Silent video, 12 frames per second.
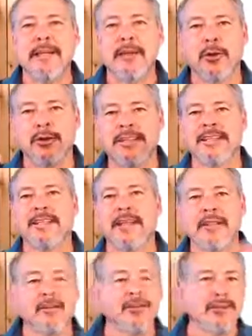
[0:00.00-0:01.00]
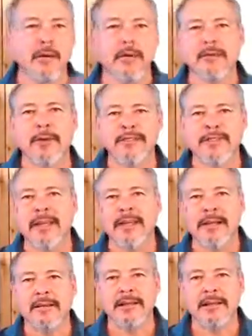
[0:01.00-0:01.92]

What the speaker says: in order to see that. There's no other way of seeing it.